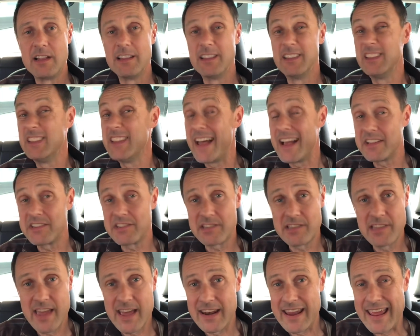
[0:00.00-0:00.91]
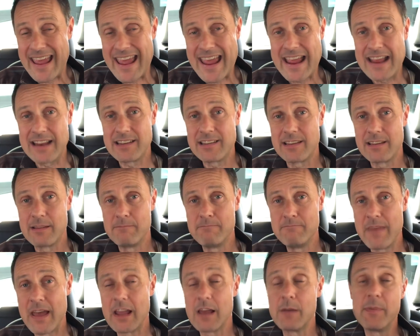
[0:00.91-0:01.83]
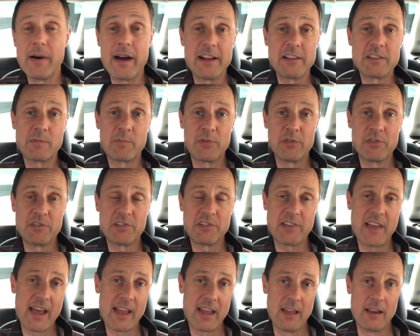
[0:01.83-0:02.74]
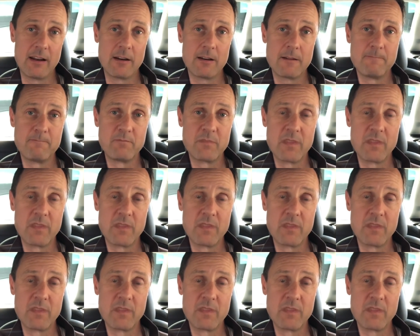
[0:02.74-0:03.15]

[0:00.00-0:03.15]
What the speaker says: less than 8 megabytes per second.